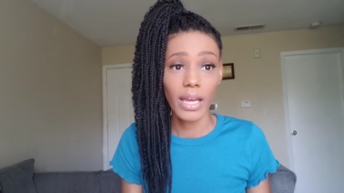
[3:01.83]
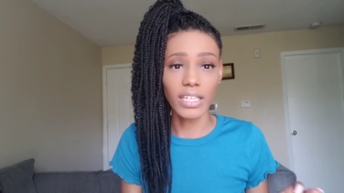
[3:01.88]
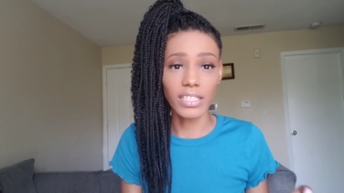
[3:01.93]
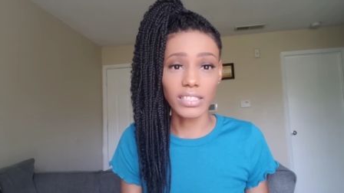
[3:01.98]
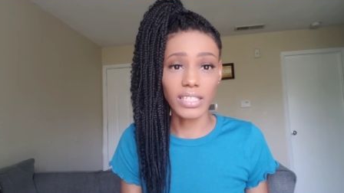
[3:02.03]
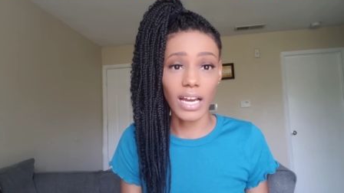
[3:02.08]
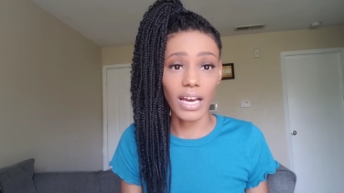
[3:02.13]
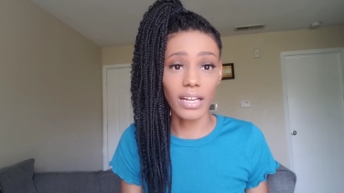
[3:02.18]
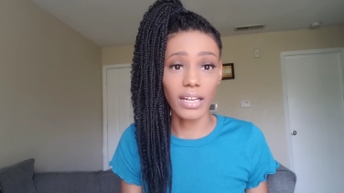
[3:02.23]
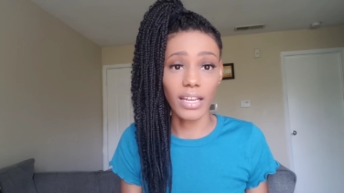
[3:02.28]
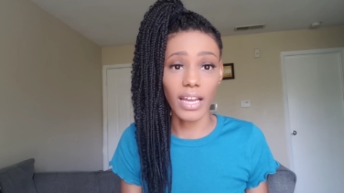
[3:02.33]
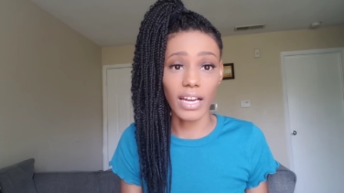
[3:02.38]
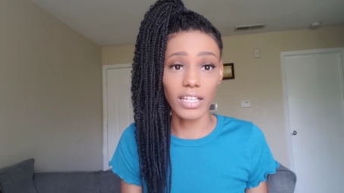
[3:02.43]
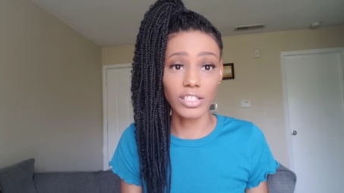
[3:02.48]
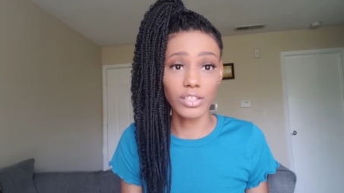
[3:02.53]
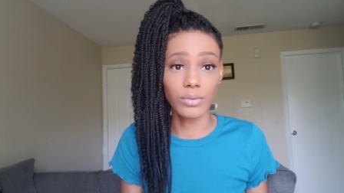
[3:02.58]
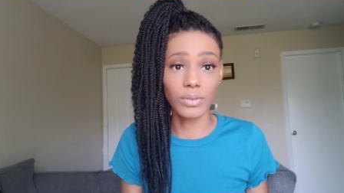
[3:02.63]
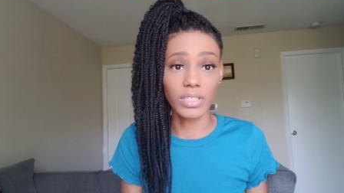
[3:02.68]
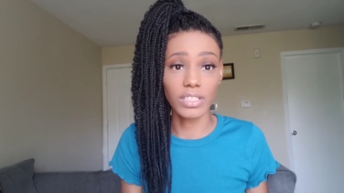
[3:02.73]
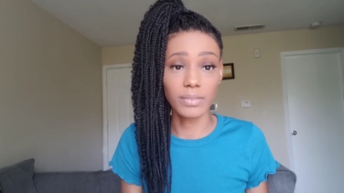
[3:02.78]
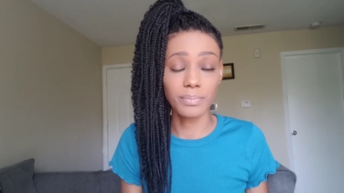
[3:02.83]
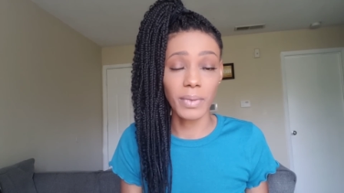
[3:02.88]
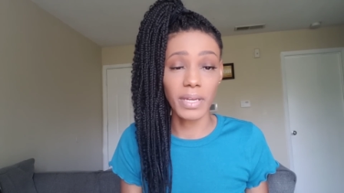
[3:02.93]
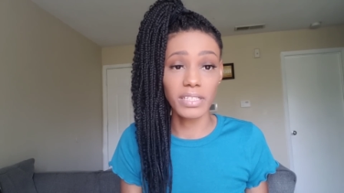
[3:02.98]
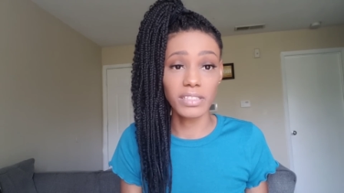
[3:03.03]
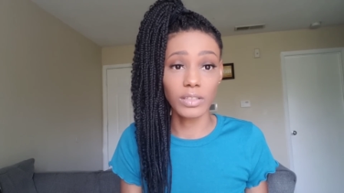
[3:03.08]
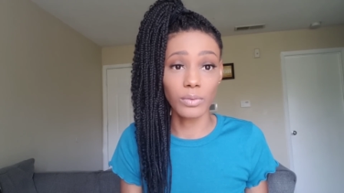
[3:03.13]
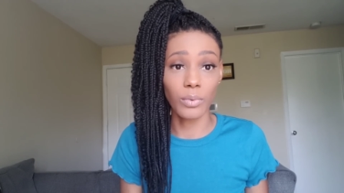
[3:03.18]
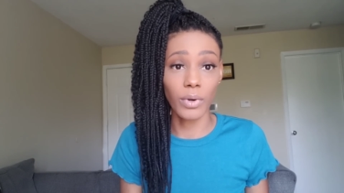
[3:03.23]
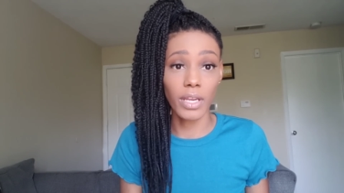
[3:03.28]
He's kind of got you in a
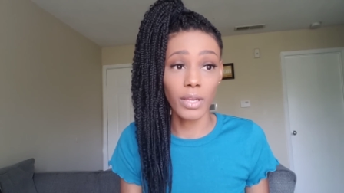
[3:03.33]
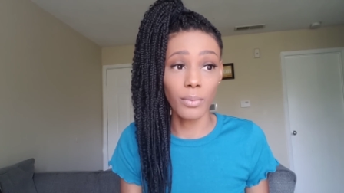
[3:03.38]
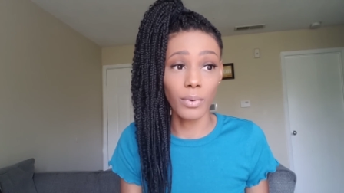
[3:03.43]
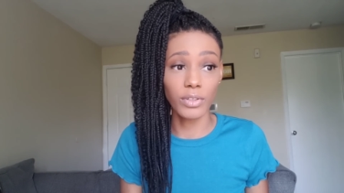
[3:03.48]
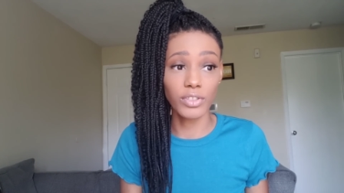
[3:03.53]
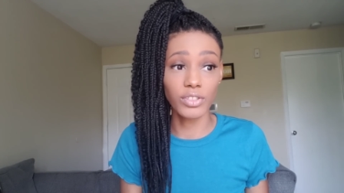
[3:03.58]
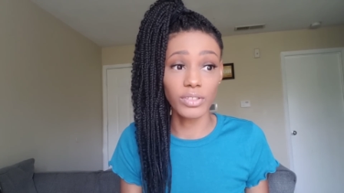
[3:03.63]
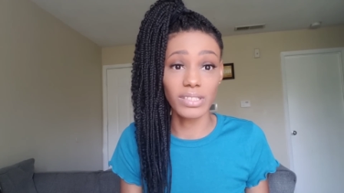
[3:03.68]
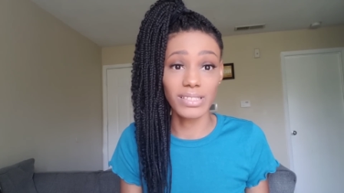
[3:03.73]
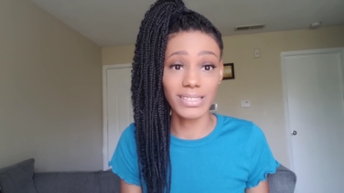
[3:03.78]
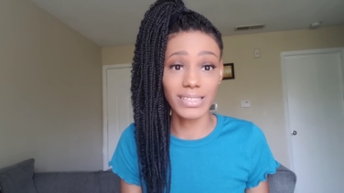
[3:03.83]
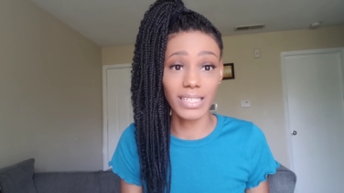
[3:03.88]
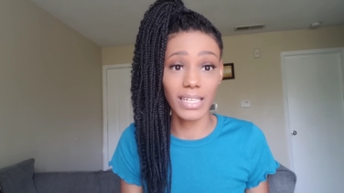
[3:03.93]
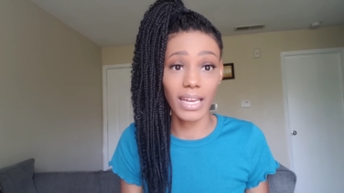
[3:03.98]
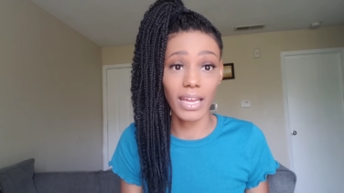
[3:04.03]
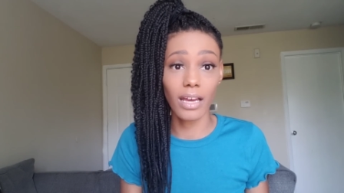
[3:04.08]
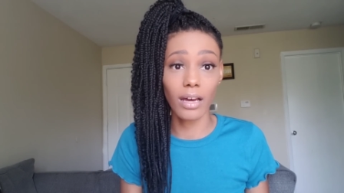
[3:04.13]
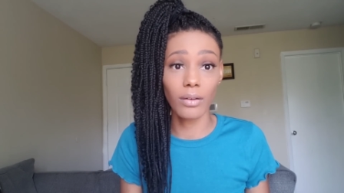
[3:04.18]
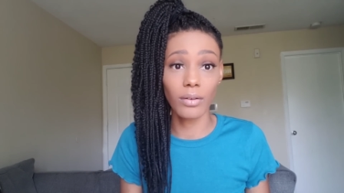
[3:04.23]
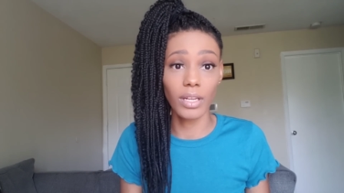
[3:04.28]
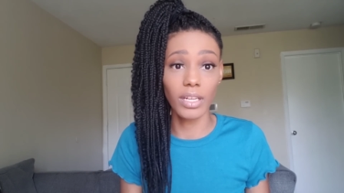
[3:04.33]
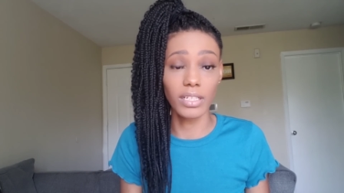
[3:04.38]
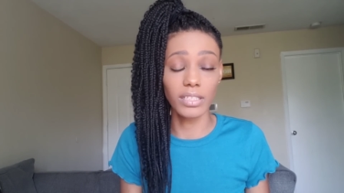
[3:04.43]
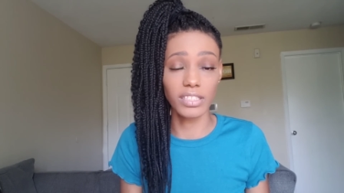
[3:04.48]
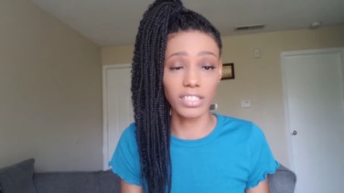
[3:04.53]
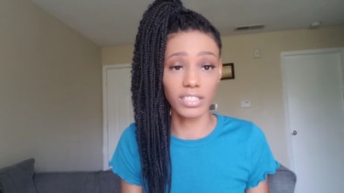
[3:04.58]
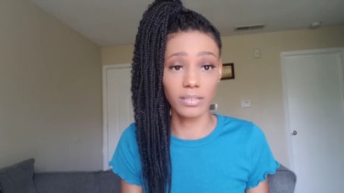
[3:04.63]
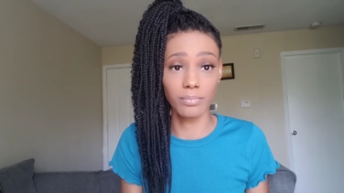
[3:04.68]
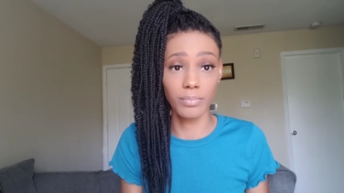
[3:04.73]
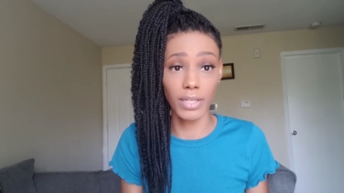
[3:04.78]
space where he wants you to sit down and
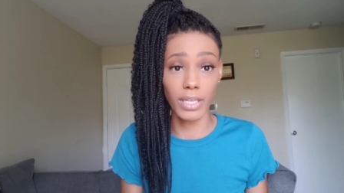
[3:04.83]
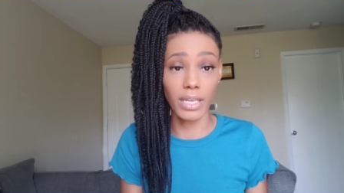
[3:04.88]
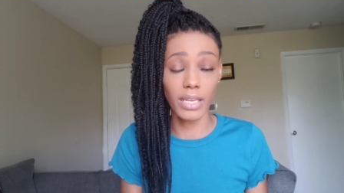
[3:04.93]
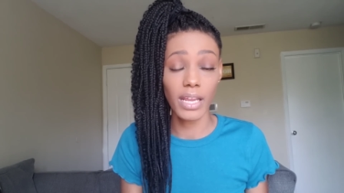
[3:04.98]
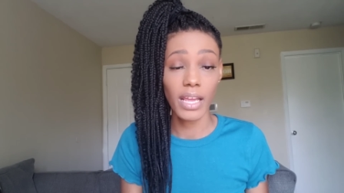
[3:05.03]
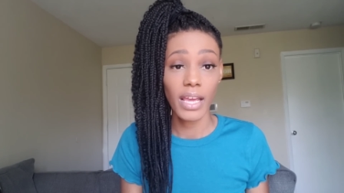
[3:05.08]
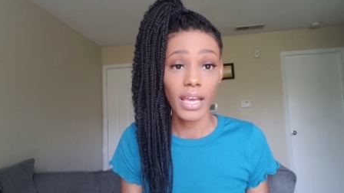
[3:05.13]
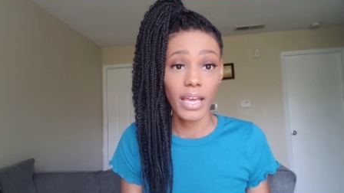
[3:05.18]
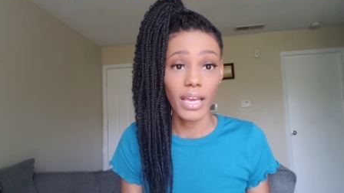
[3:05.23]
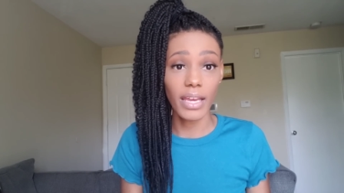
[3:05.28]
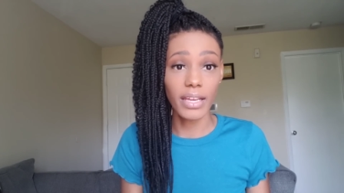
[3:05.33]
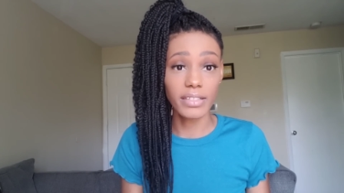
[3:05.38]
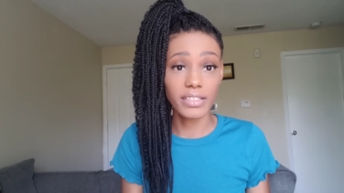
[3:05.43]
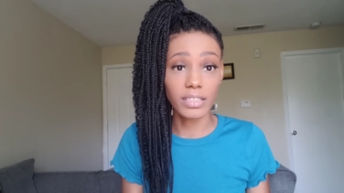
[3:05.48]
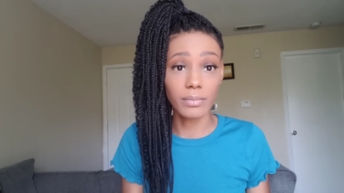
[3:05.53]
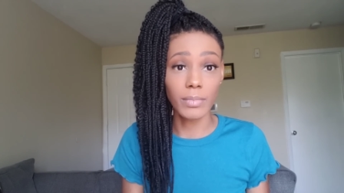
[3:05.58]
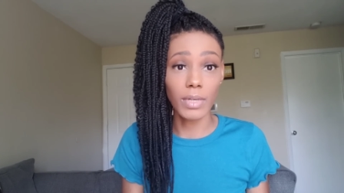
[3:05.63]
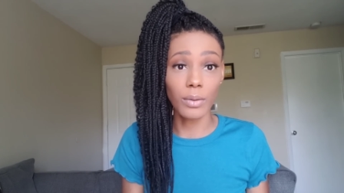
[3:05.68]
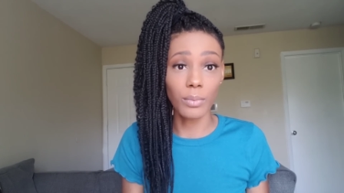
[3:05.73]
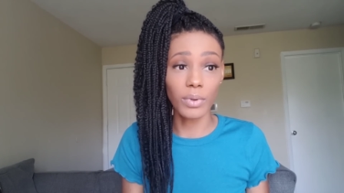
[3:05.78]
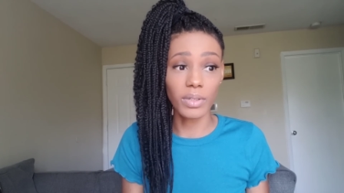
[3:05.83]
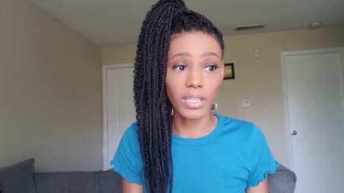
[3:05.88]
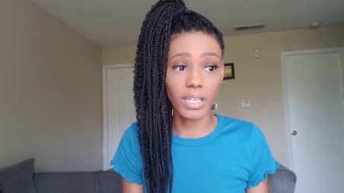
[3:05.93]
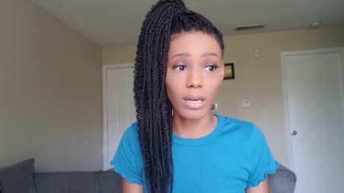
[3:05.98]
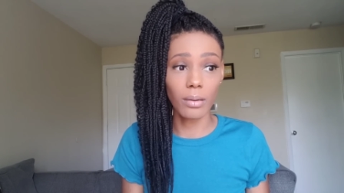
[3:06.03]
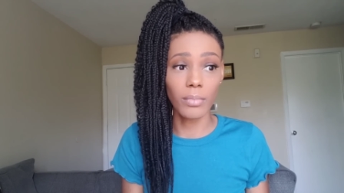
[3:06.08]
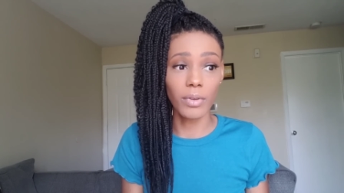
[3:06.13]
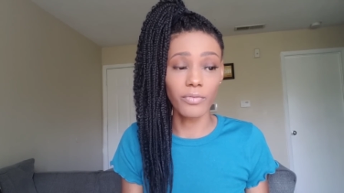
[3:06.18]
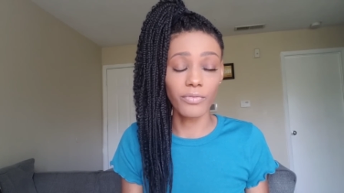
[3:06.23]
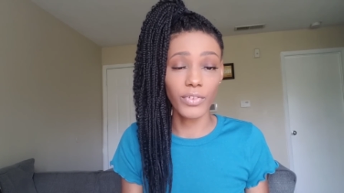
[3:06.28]
just be intimate with
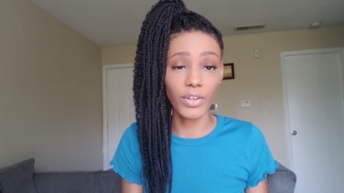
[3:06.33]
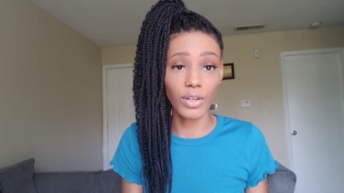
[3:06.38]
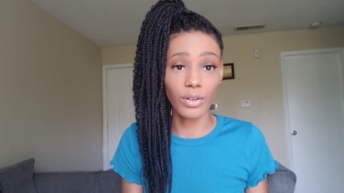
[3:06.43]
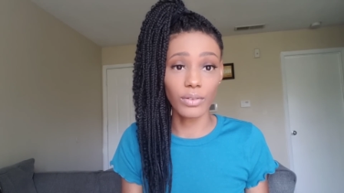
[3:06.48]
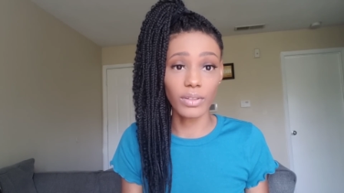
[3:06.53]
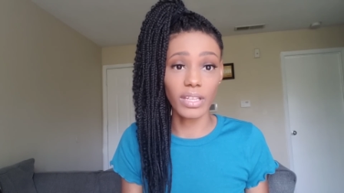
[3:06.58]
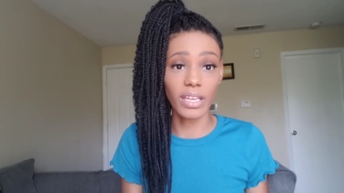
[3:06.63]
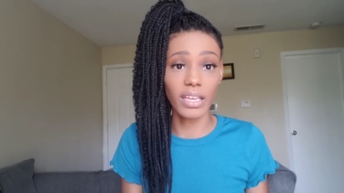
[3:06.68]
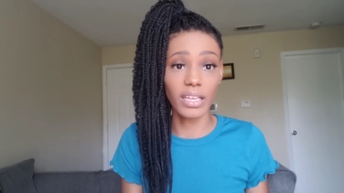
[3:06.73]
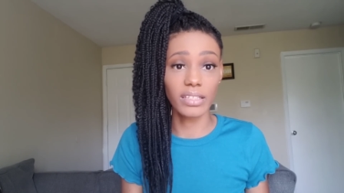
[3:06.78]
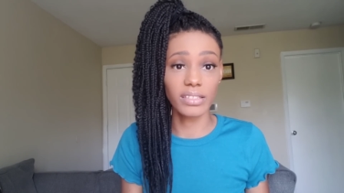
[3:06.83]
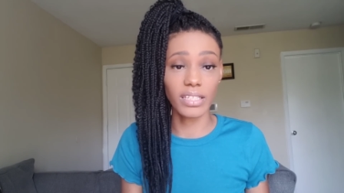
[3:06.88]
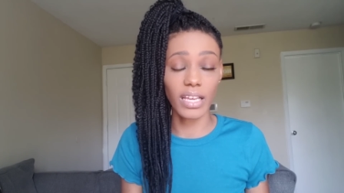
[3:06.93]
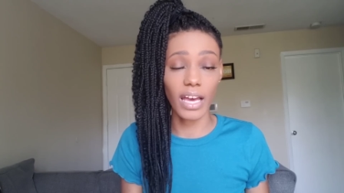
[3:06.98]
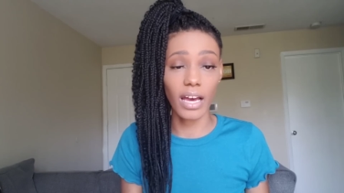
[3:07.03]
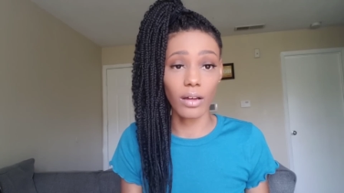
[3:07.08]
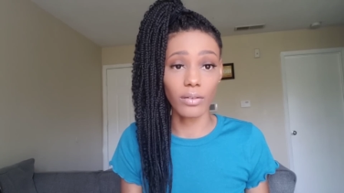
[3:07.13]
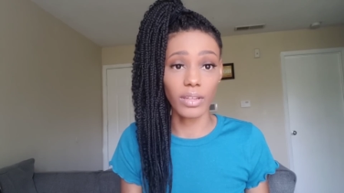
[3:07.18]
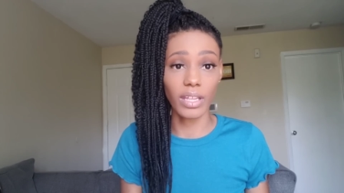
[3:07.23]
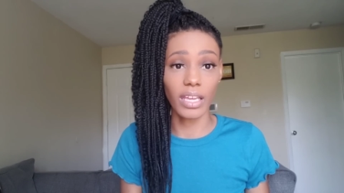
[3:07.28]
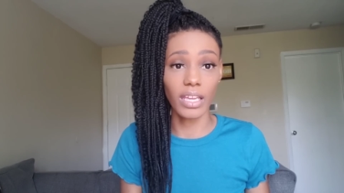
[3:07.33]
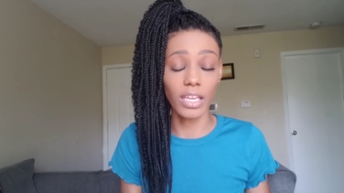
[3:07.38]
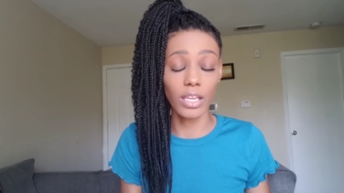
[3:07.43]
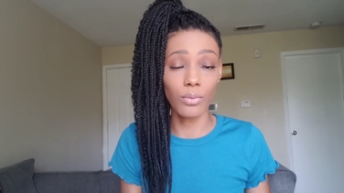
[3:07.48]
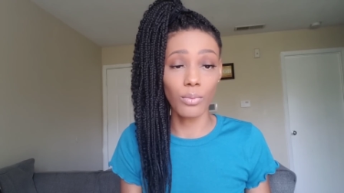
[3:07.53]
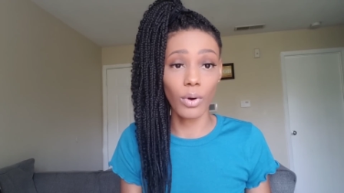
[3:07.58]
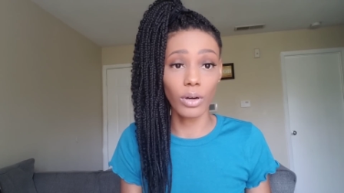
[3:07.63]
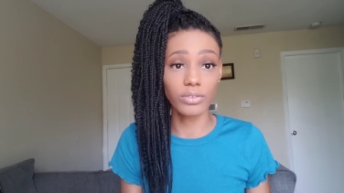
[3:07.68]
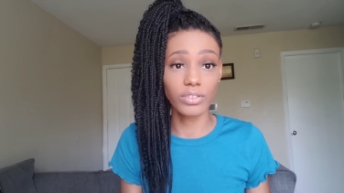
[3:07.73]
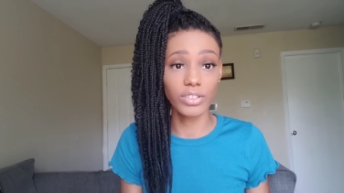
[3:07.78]
him and figure things out that he
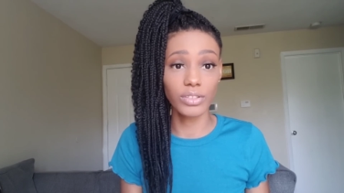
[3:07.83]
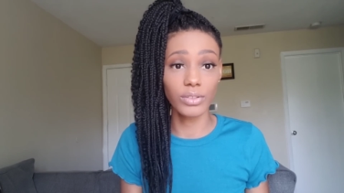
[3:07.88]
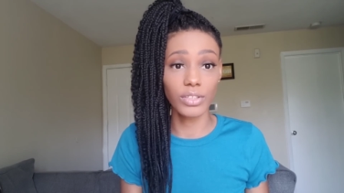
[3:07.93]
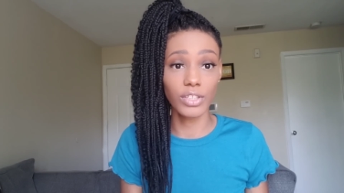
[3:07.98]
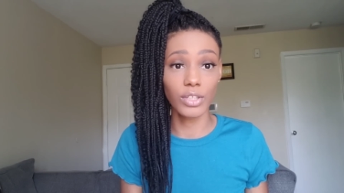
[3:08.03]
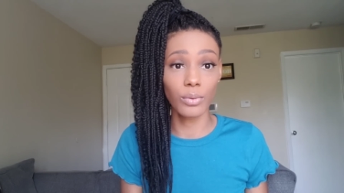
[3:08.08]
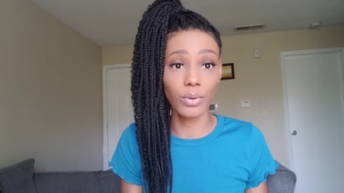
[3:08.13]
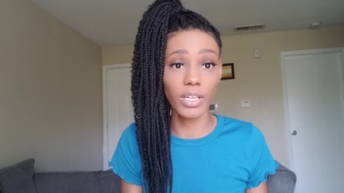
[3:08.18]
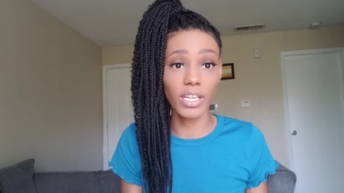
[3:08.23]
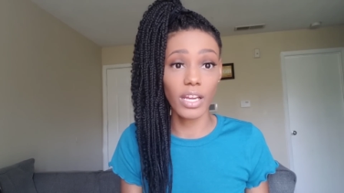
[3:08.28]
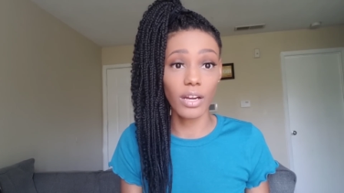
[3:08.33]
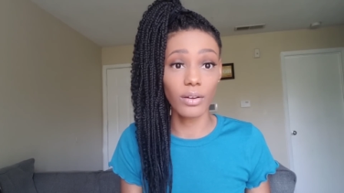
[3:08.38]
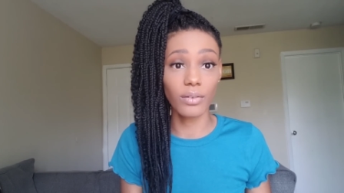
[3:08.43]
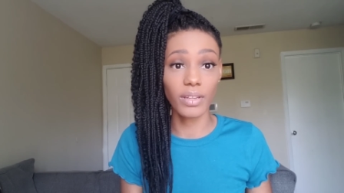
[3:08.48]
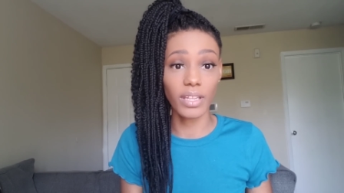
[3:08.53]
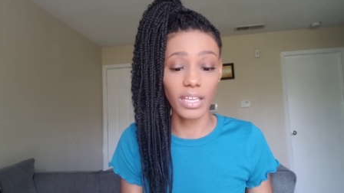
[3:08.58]
wants you to do the earth.